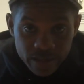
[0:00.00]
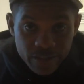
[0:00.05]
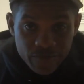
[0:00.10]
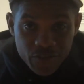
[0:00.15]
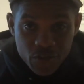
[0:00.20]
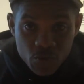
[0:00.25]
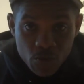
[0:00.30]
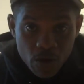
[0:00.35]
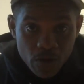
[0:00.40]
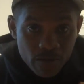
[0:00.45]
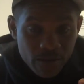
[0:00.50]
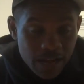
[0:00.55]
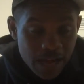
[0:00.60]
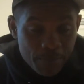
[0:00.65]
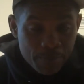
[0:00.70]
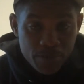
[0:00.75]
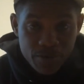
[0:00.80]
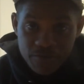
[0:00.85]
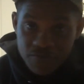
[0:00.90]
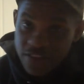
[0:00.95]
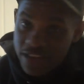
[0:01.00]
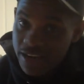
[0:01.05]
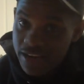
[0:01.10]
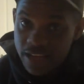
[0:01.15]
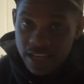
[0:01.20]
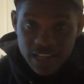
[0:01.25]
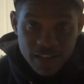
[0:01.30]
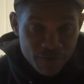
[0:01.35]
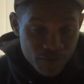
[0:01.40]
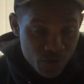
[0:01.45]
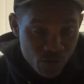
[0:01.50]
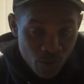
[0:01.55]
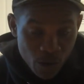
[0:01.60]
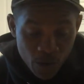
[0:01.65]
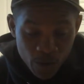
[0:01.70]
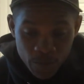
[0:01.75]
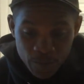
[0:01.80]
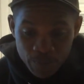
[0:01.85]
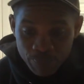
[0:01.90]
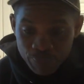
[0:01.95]
if you want. Copy your v-neck if you
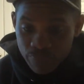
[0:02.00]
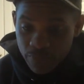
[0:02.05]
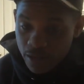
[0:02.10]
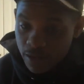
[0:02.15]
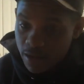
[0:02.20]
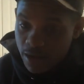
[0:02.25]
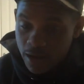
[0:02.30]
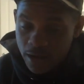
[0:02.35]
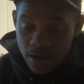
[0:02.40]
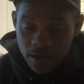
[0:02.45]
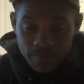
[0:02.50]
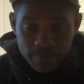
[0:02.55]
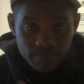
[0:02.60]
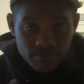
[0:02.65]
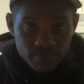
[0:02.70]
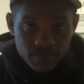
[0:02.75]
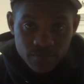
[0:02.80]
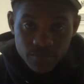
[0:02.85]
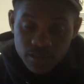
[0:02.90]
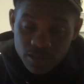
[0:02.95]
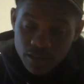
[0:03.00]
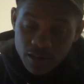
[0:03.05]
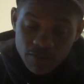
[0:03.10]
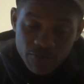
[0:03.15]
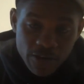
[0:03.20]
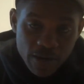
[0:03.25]
want. Um, look for